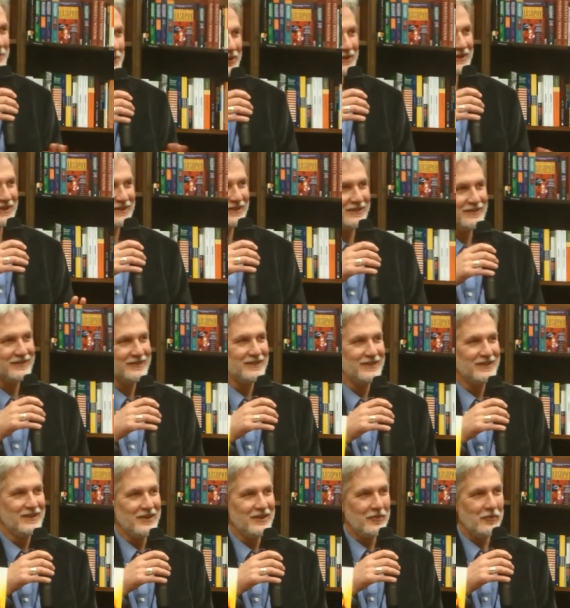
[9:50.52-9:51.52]
books
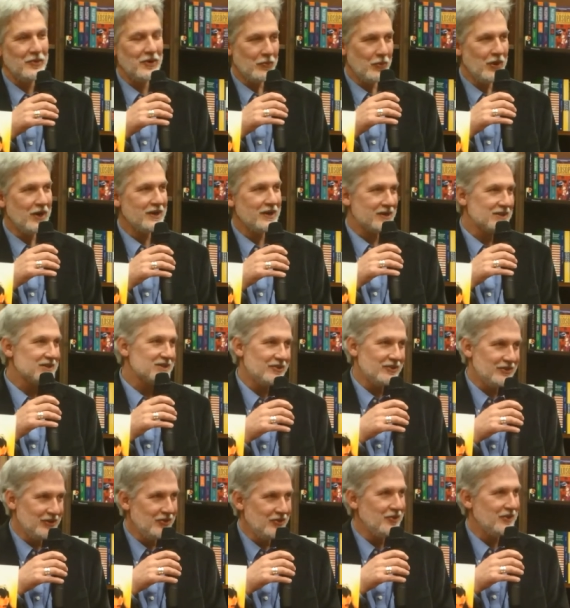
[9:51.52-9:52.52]
where one
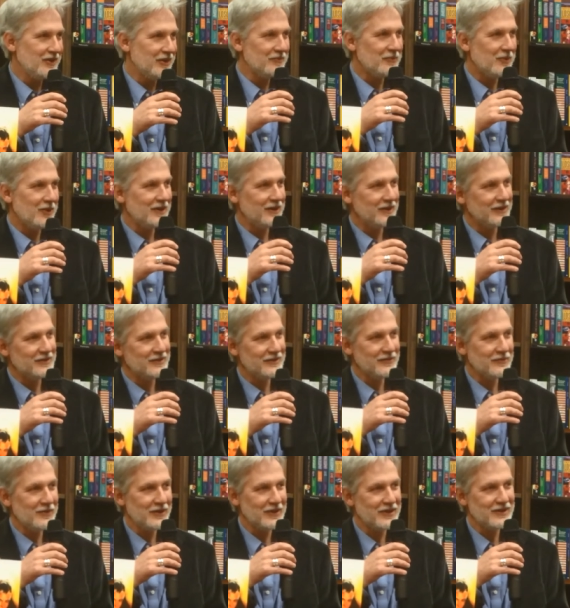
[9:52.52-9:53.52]
concerned Luke and one
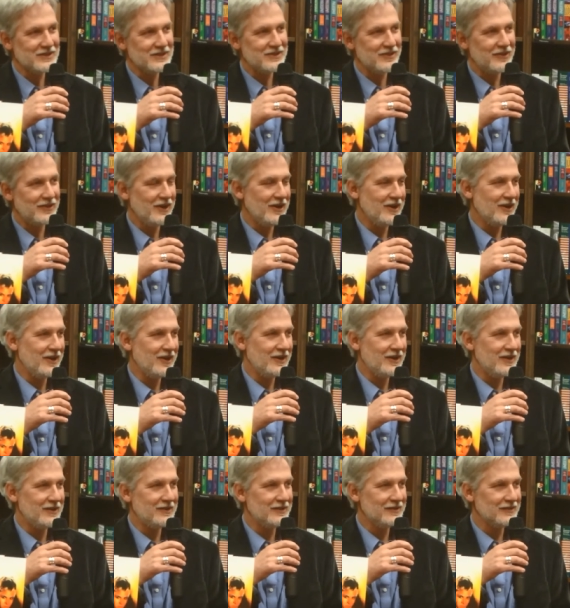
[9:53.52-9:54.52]
one concerned
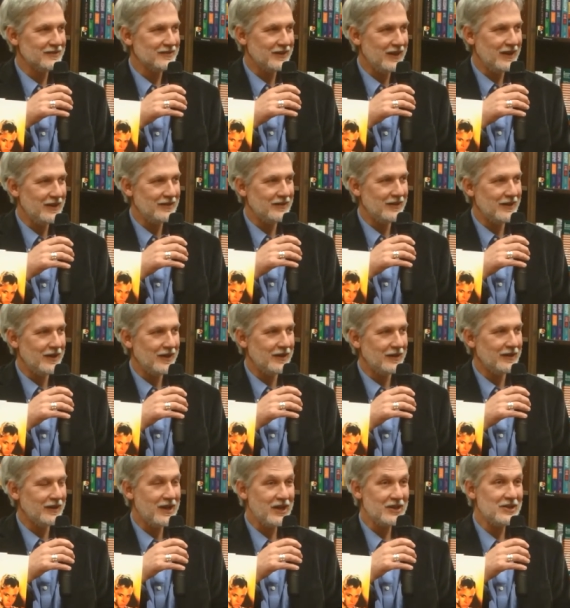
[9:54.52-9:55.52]
Han and, and
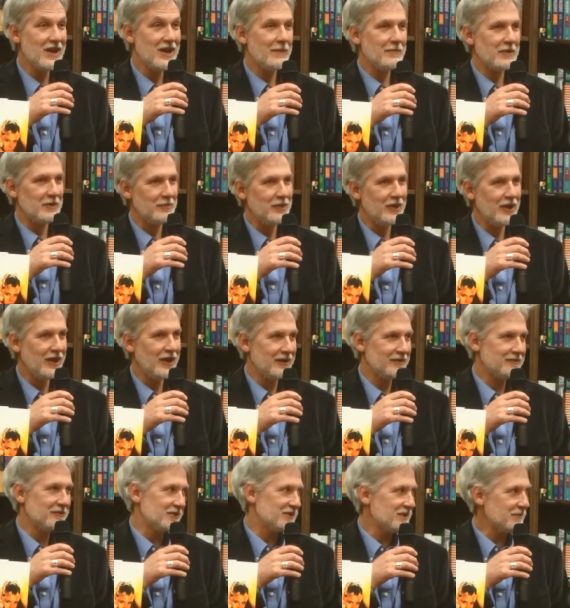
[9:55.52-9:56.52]
uh, a kidnapping
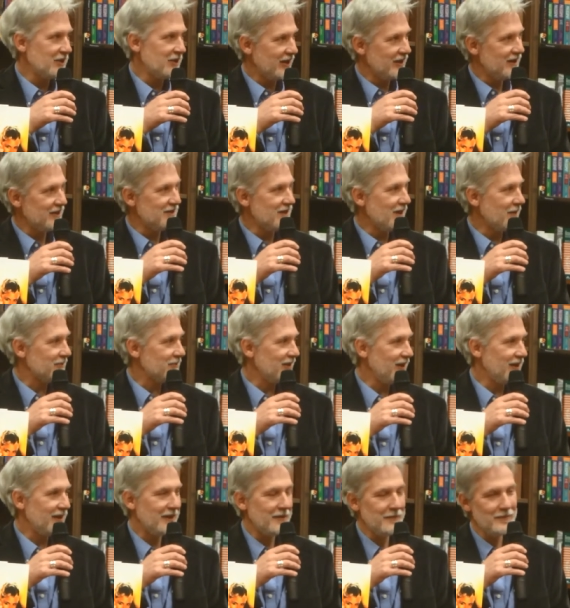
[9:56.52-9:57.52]
plot where somebody kidnapped
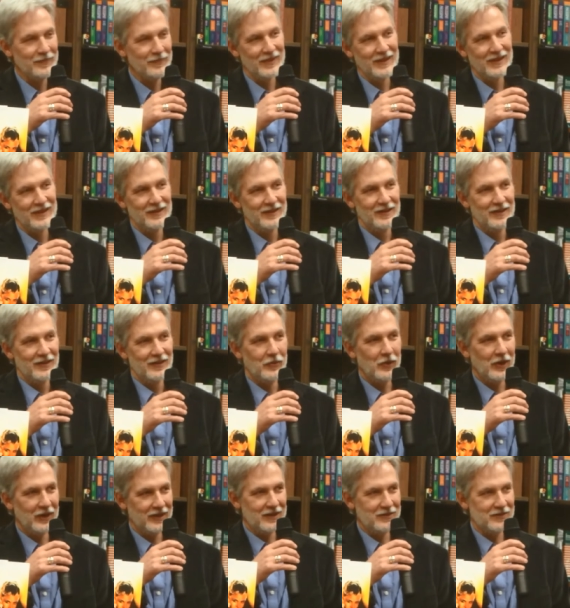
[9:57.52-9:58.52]
Leia
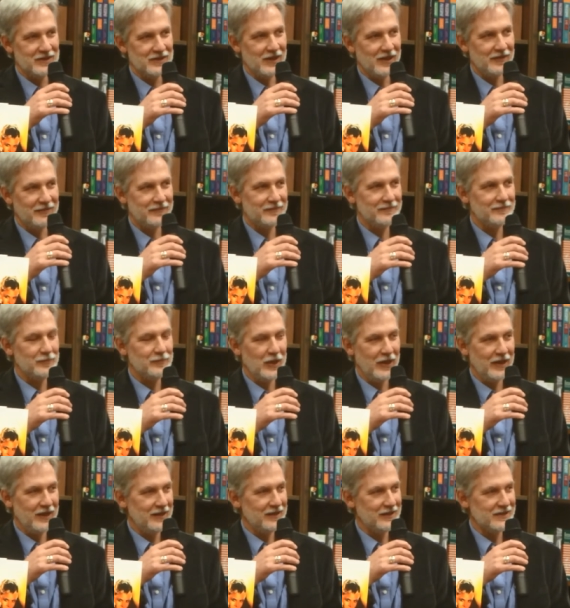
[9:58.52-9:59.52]
while he was off
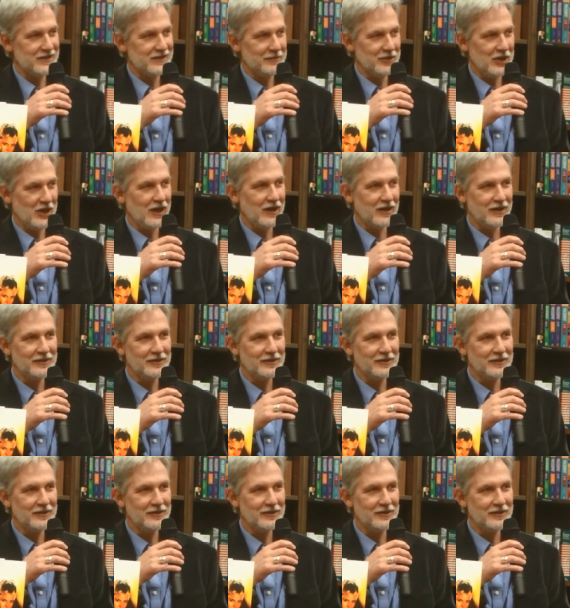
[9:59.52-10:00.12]
playing Sabacc.